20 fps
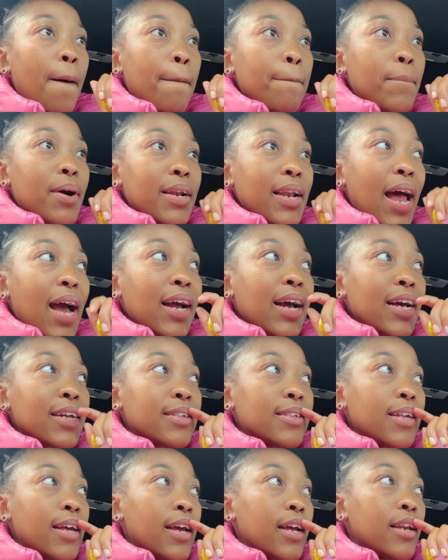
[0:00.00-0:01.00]
but like I
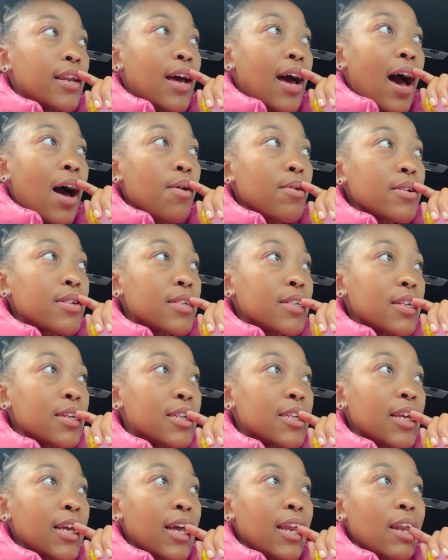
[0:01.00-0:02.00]
said, I was
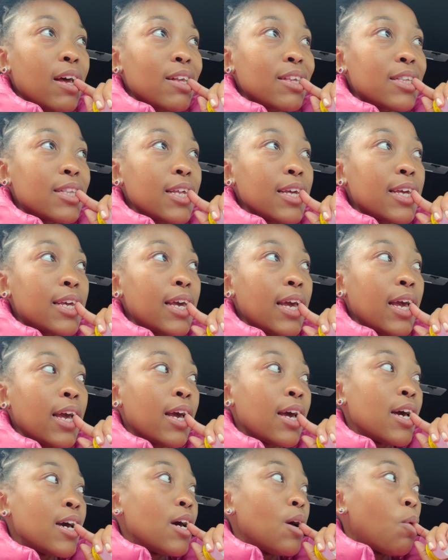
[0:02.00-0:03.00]
sitting and I was
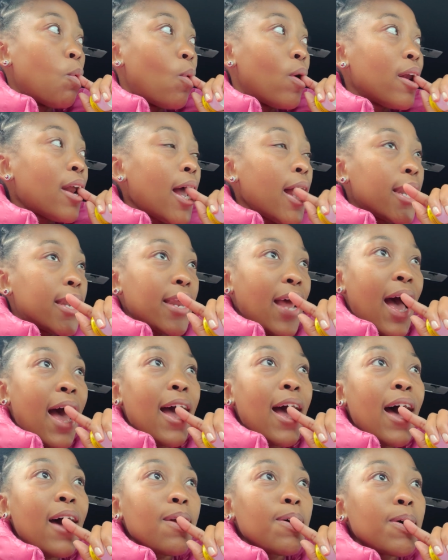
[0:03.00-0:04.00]
thinking, when I
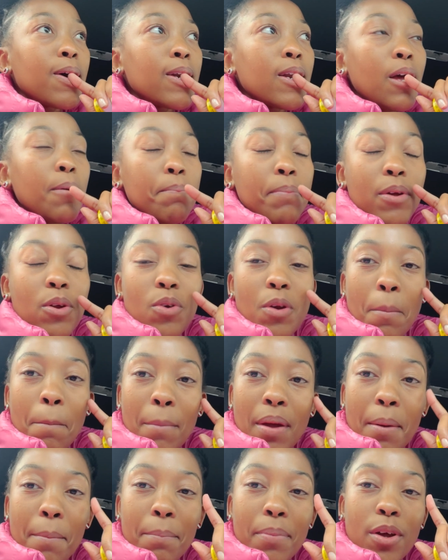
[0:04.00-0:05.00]
die, I don't want to be
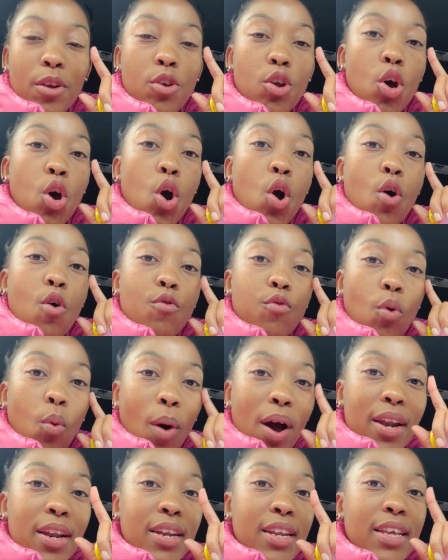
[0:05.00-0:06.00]
remembered for
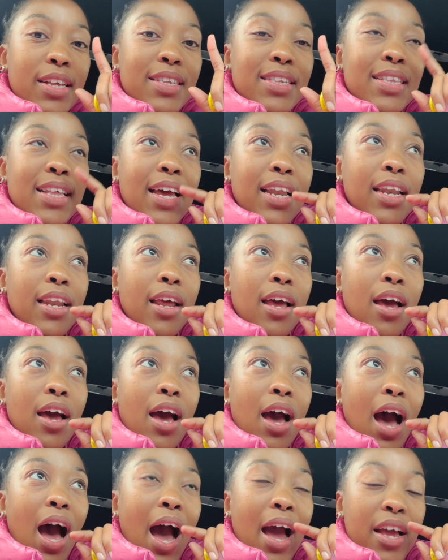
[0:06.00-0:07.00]
what it is that
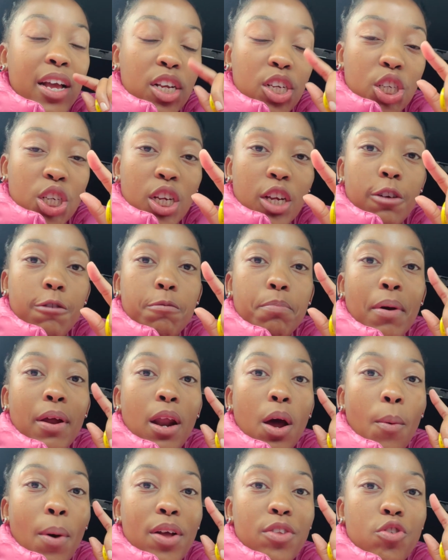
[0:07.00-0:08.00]
I achieved, but
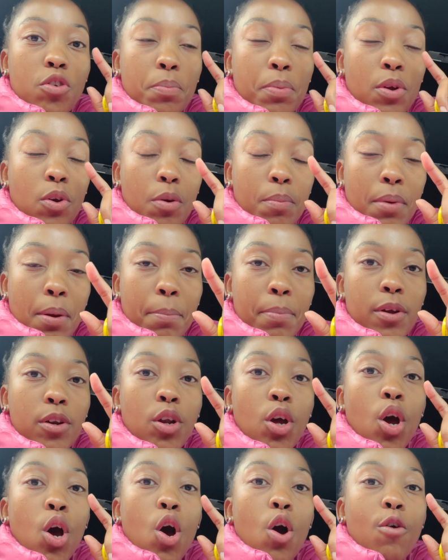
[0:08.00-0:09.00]
I want to be remembered
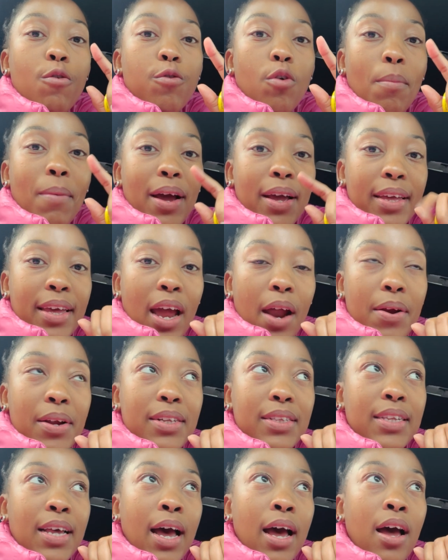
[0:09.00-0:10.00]
for my
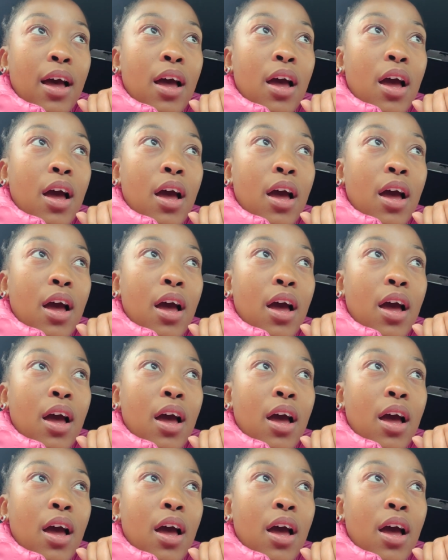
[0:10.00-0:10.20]
character.